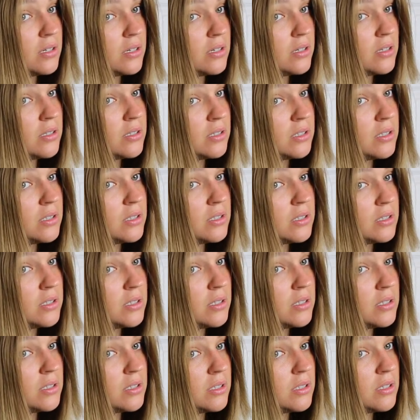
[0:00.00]

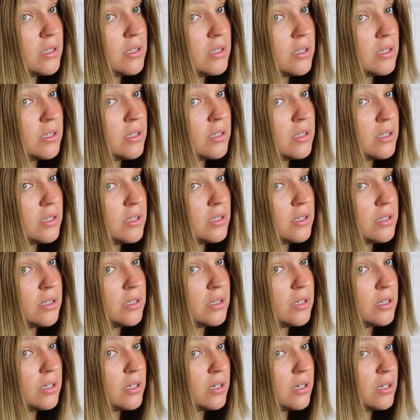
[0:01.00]

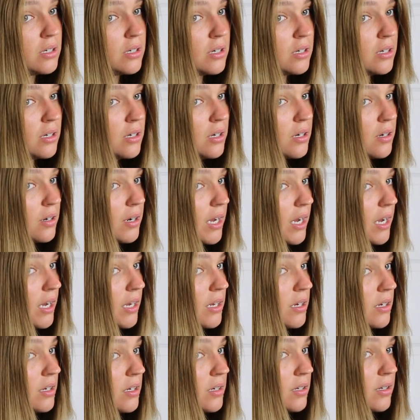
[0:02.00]

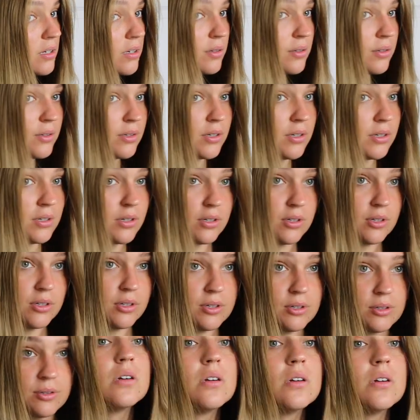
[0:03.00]

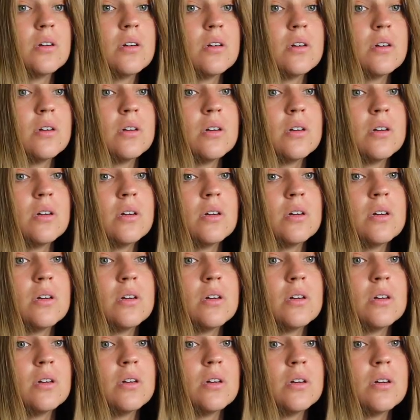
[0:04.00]

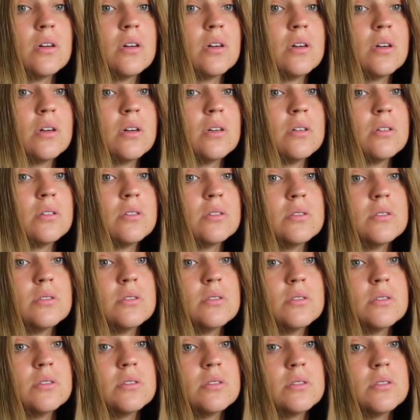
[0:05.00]

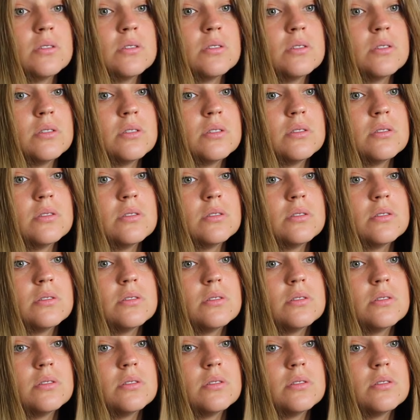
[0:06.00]
(no one is talking)